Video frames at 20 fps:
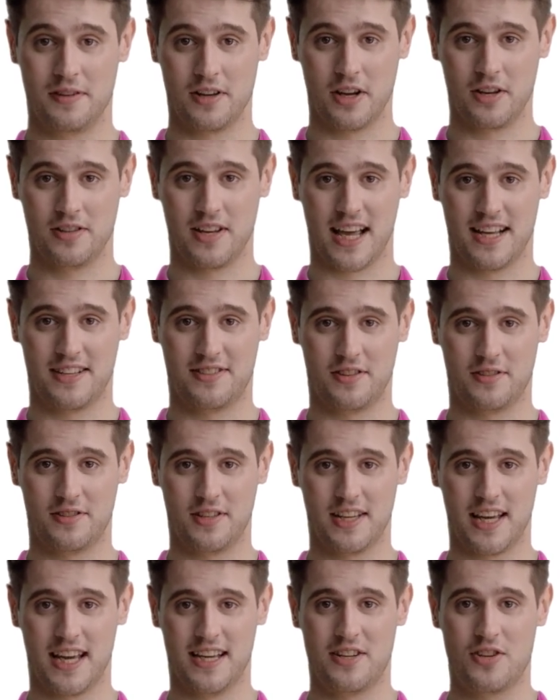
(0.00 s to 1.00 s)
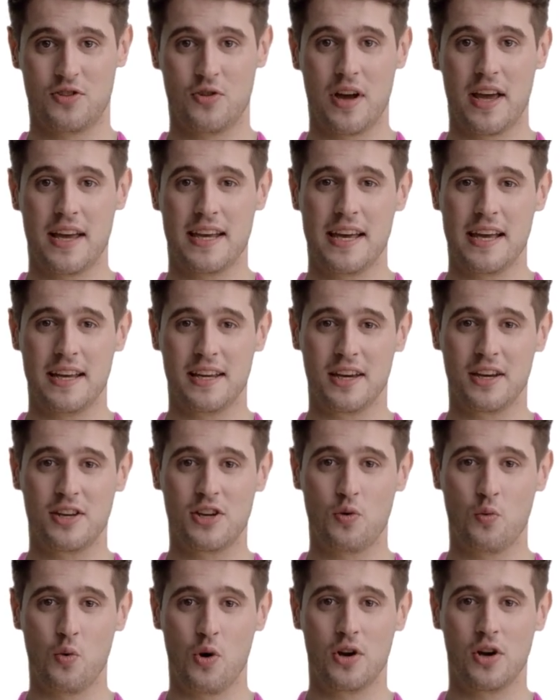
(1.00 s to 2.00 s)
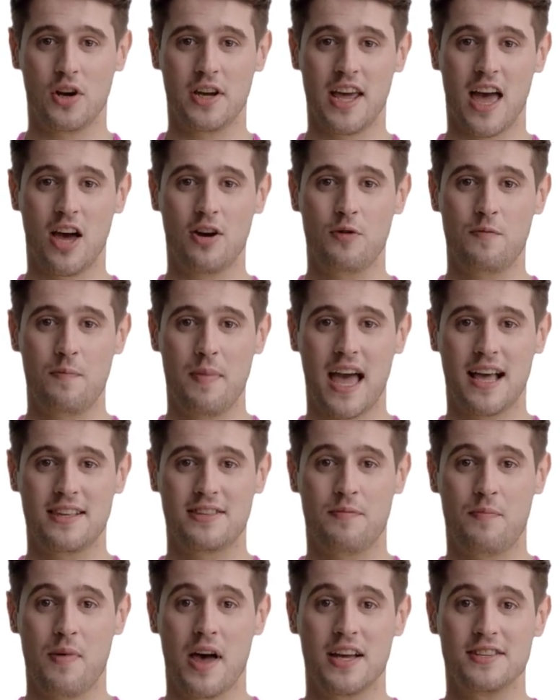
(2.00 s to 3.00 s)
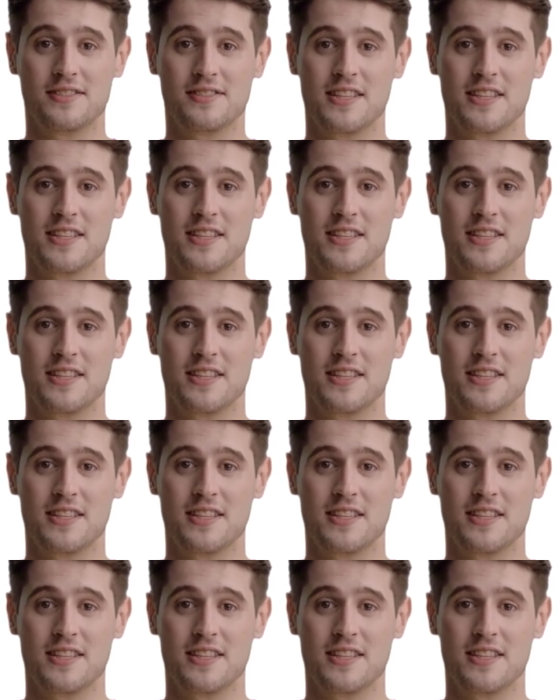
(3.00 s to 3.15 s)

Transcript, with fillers: Thanks to today's training, you will learn how to maximize